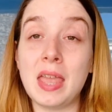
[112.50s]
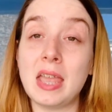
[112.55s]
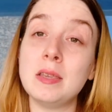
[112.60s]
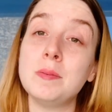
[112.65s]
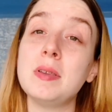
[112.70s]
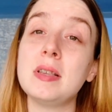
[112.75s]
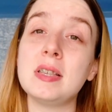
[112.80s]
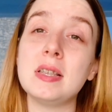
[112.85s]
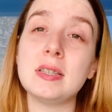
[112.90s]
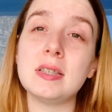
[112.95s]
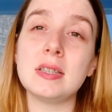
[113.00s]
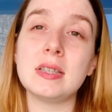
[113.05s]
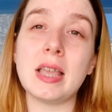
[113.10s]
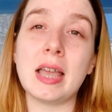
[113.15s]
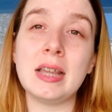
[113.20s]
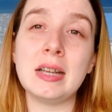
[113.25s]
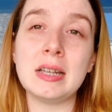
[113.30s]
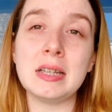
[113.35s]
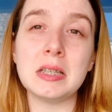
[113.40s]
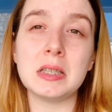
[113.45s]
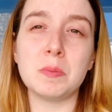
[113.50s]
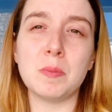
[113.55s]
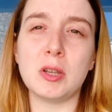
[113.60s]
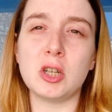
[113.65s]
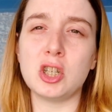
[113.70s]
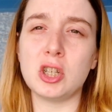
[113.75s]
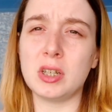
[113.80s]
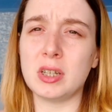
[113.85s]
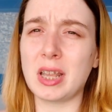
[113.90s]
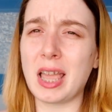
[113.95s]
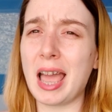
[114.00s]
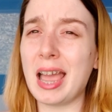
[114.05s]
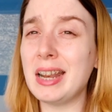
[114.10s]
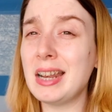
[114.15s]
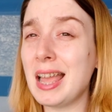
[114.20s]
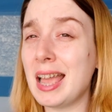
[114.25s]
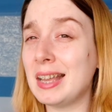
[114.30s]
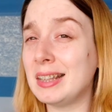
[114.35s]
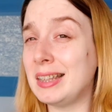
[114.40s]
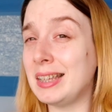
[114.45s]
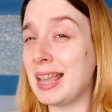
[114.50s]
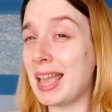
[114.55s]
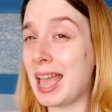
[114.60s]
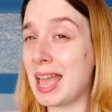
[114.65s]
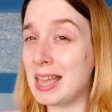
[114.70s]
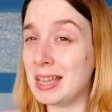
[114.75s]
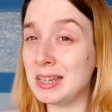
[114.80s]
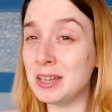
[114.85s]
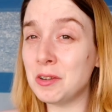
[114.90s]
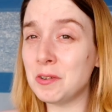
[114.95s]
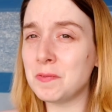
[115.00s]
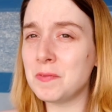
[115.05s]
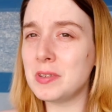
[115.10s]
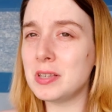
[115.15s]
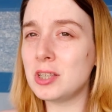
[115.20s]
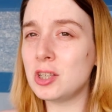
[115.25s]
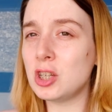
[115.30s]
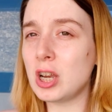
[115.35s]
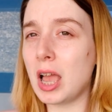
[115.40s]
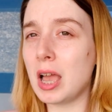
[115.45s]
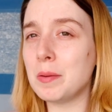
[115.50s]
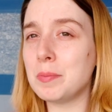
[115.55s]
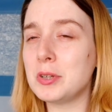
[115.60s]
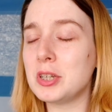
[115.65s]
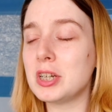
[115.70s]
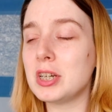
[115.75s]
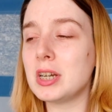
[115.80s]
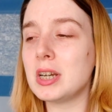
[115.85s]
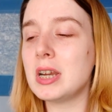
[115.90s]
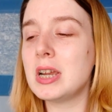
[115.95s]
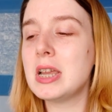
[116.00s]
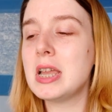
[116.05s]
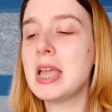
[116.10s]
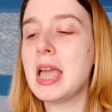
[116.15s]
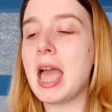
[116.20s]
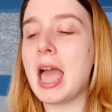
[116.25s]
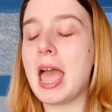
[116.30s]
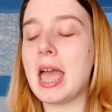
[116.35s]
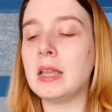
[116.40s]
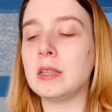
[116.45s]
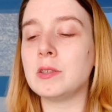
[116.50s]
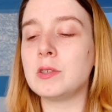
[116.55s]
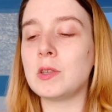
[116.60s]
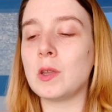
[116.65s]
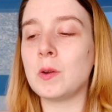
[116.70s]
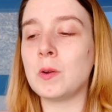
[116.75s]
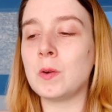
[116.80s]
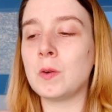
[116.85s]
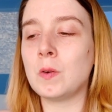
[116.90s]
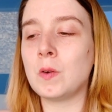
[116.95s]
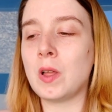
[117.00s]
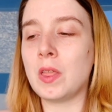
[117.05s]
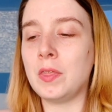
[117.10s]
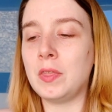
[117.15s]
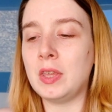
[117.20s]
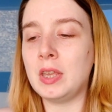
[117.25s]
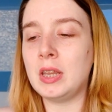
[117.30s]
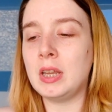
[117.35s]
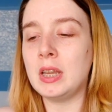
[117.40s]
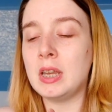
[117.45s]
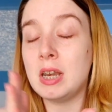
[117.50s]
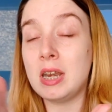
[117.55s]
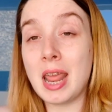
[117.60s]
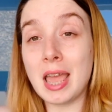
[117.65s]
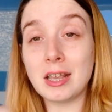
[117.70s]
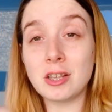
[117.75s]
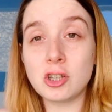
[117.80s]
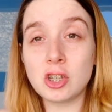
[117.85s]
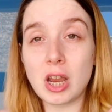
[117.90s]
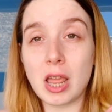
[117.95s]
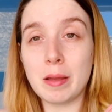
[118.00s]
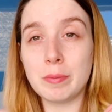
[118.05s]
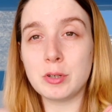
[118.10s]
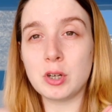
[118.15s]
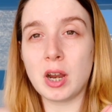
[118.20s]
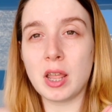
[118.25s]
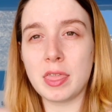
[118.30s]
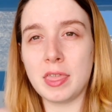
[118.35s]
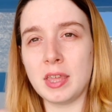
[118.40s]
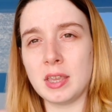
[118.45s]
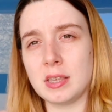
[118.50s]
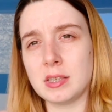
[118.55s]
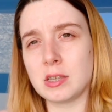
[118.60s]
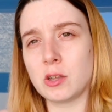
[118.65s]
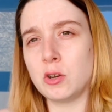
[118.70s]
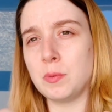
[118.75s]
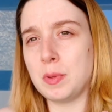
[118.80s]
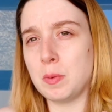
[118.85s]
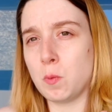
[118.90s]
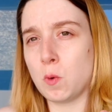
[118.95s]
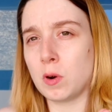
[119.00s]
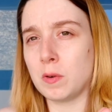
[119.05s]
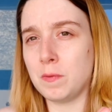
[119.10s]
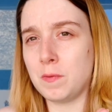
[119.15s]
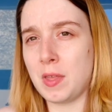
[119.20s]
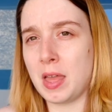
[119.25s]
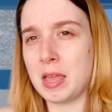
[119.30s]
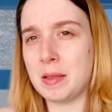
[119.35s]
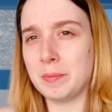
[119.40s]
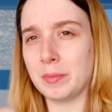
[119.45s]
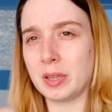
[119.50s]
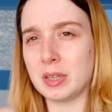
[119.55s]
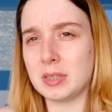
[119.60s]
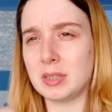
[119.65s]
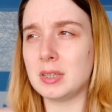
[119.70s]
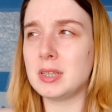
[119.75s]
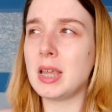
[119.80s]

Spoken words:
the ABC Society is mentioned kind of at the end of this chapter. And so the next chapter I think is going to be more of them, because the